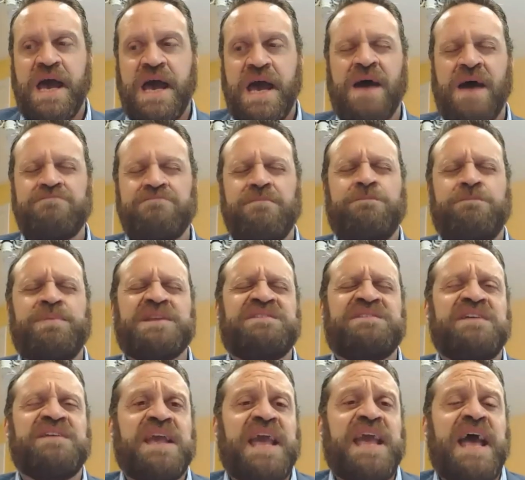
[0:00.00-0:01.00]
but
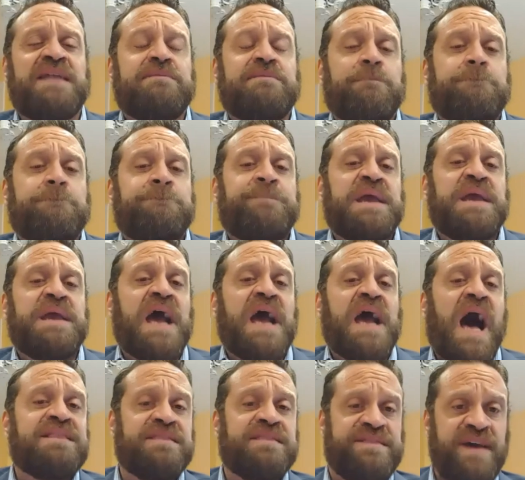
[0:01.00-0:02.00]
to get
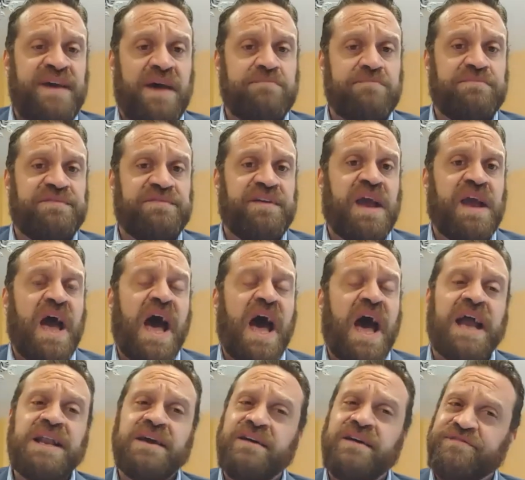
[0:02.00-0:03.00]
beyond them, to
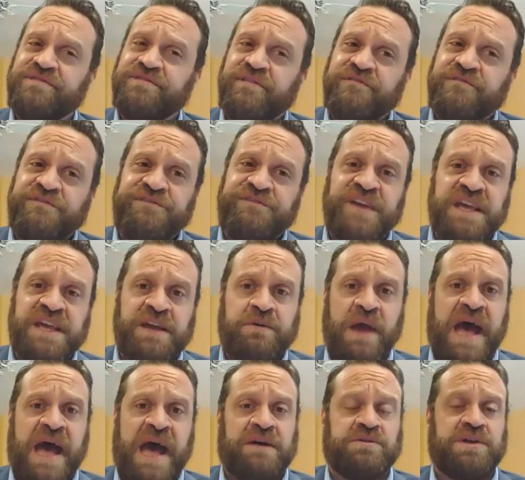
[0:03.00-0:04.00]
kind of
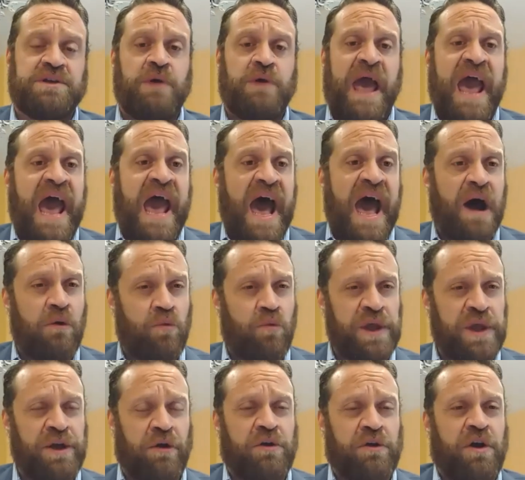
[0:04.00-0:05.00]
figure out how
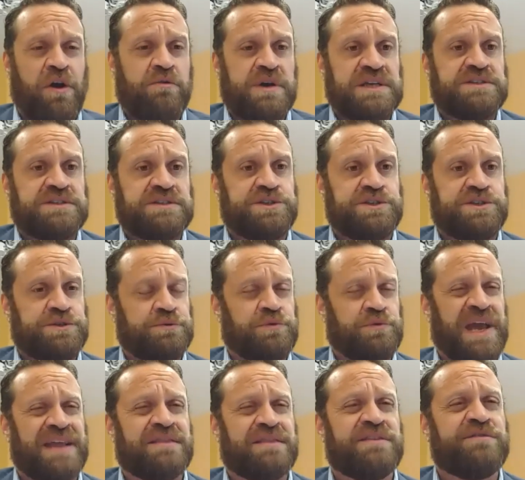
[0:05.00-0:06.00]
we are going to
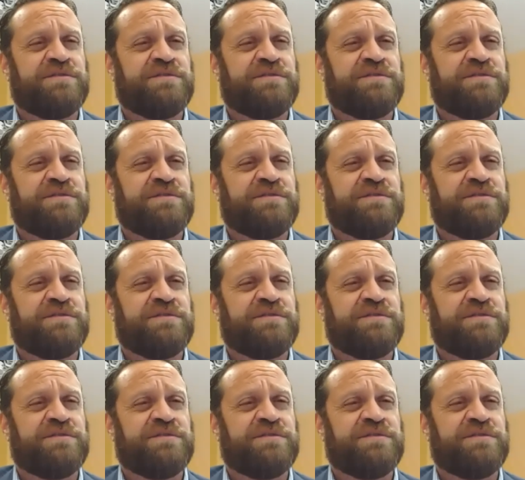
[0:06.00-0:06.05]
get